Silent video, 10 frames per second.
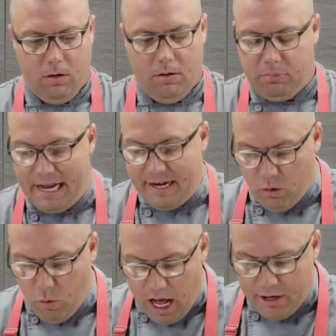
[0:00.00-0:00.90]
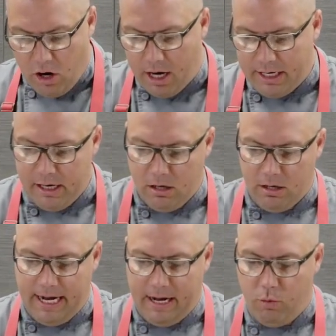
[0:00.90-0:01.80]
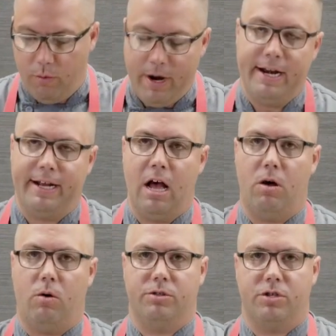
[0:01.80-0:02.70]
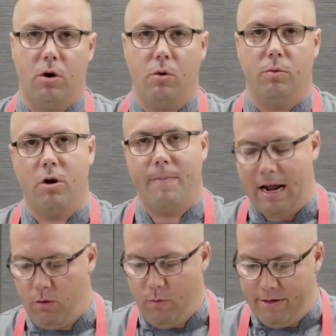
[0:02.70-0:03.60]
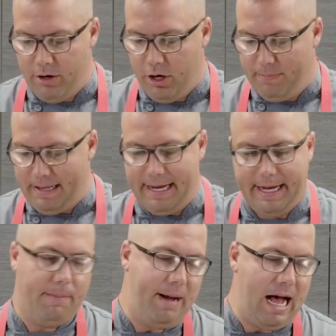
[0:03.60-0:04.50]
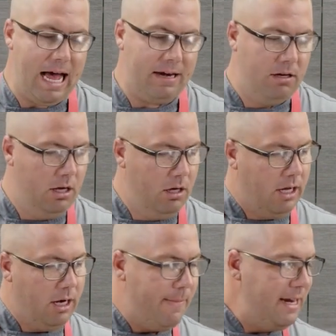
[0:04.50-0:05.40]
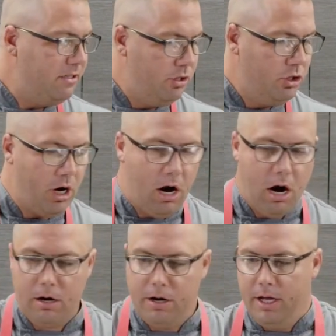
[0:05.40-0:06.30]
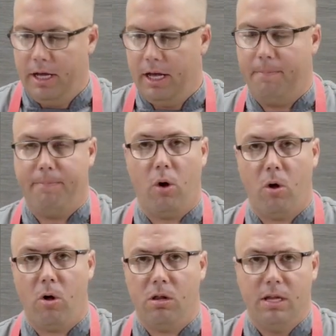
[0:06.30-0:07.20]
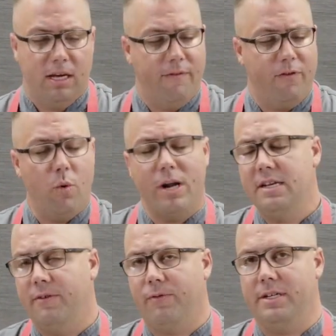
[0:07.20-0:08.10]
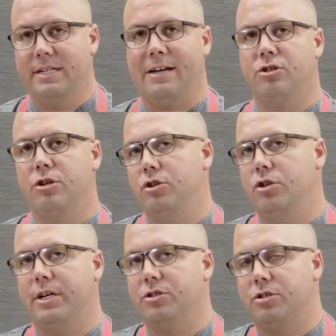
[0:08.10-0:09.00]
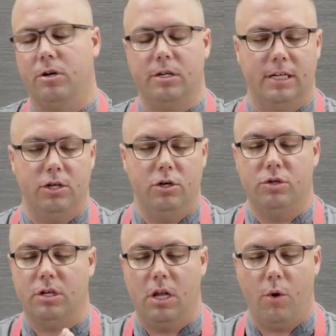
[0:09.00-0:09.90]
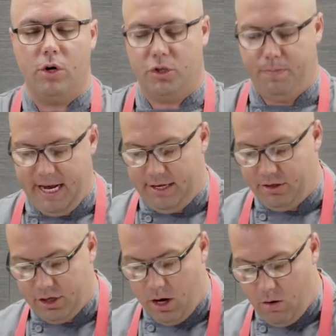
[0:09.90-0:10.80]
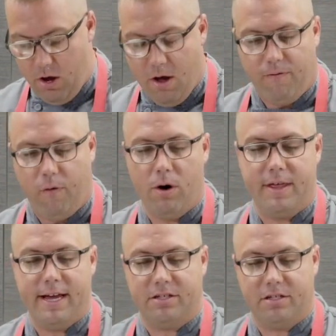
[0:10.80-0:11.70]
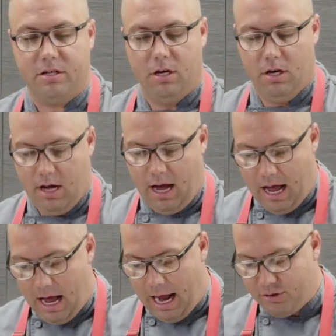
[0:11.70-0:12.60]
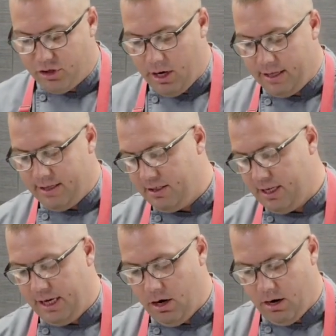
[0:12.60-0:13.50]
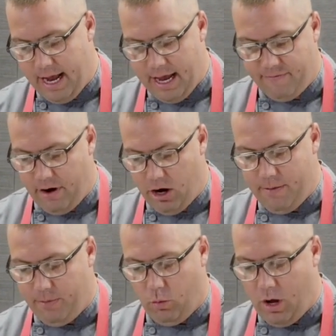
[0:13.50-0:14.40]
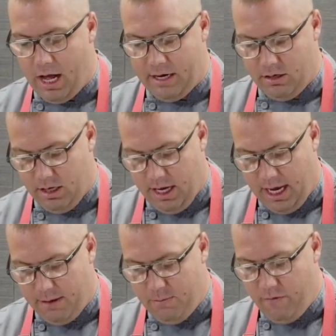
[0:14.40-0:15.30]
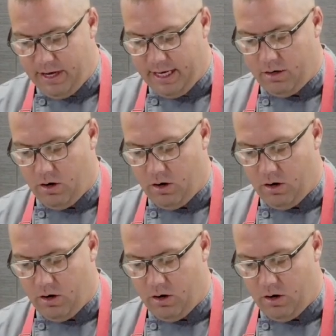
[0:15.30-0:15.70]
blending wand on here, and we're ready to go. So no matter whether you're blending in a pot, in a mason jar, in a bowl, if you wanted different textures, you can certainly use a lower speed. So for this, I'm starting this in here at a variable 1 and moving it,